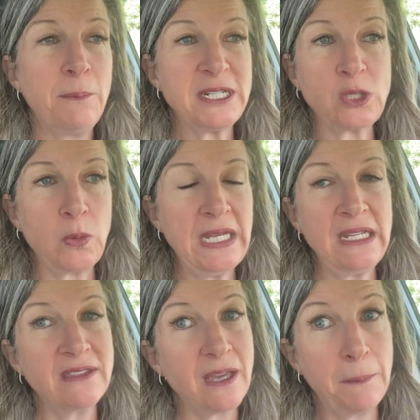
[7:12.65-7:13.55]

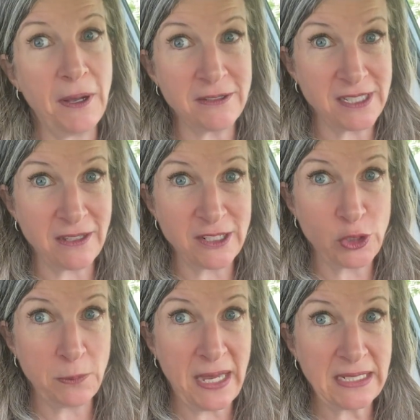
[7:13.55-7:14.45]
between the pulse
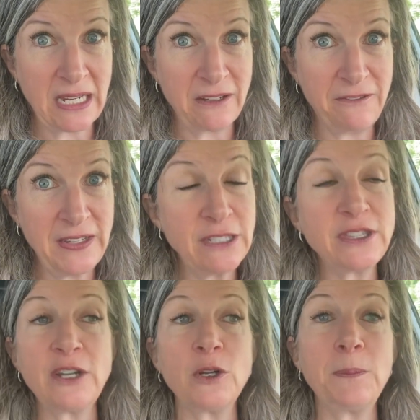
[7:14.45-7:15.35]
electromagnetic
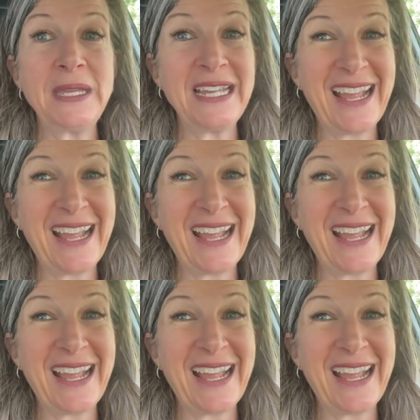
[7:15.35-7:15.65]
field therapy